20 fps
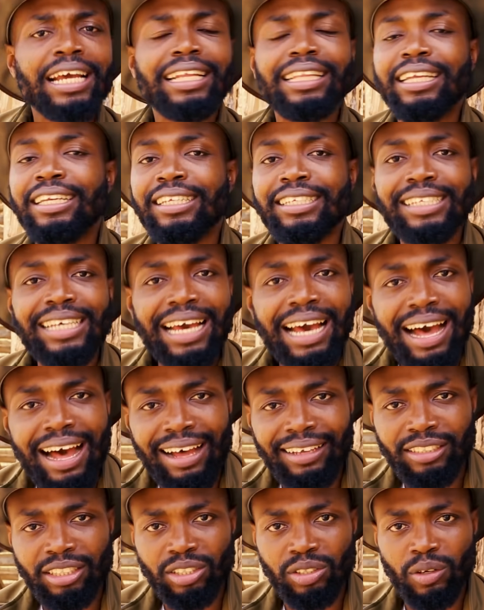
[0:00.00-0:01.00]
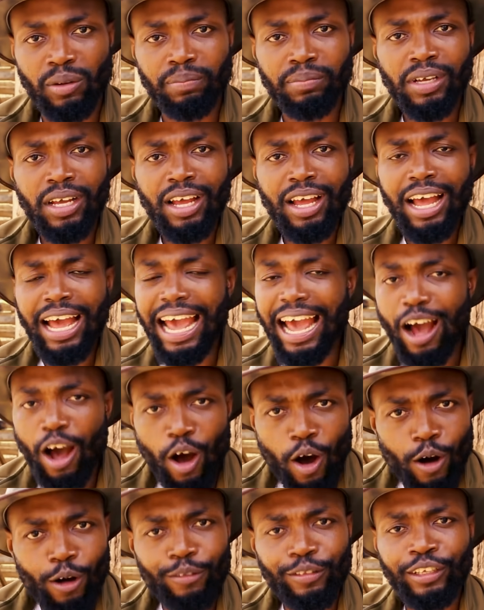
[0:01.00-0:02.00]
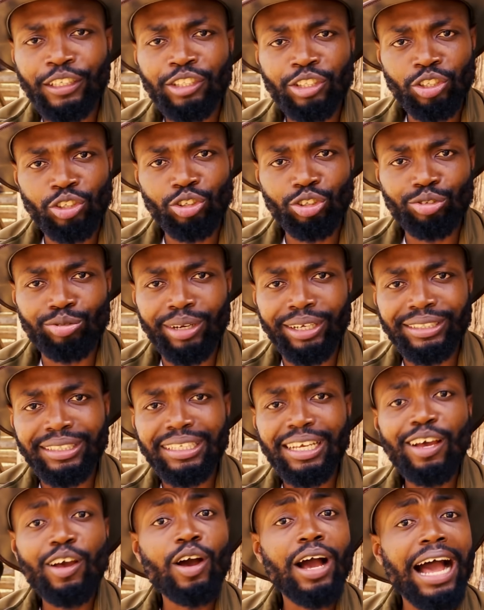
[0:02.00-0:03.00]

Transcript: they need calcium, all these nutrients.